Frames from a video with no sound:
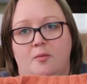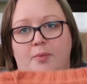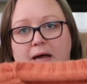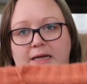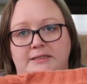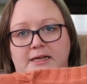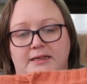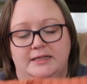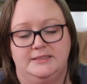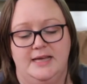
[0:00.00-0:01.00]
But
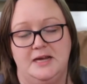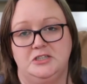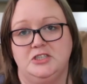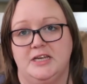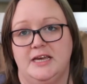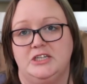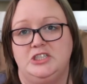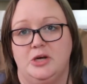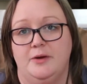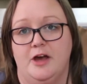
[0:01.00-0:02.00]
this actually is
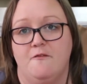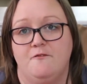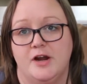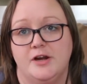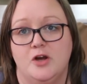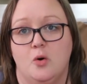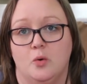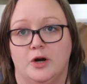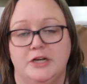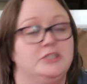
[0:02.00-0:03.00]
showing up very
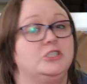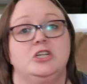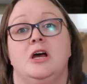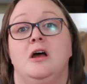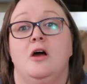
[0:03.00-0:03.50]
orange